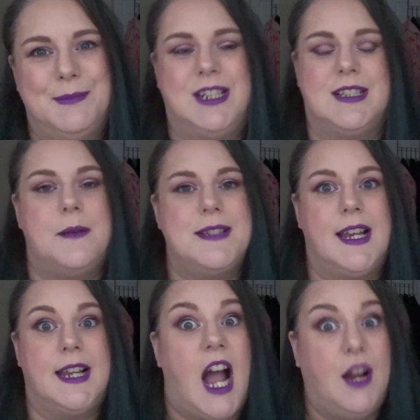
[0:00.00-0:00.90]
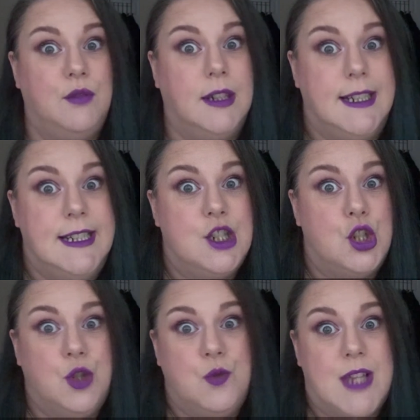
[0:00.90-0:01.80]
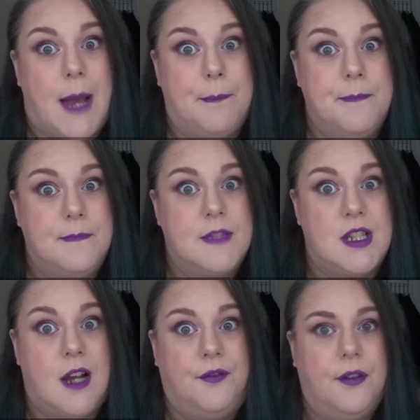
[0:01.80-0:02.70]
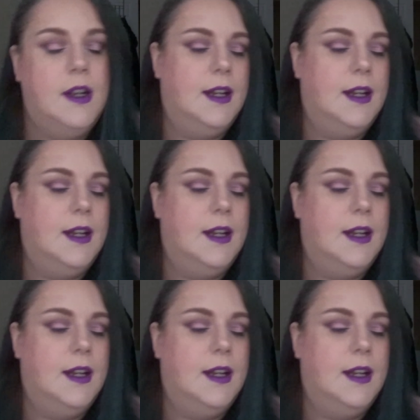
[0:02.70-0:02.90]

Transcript: because I was like, I really need to use that stuff.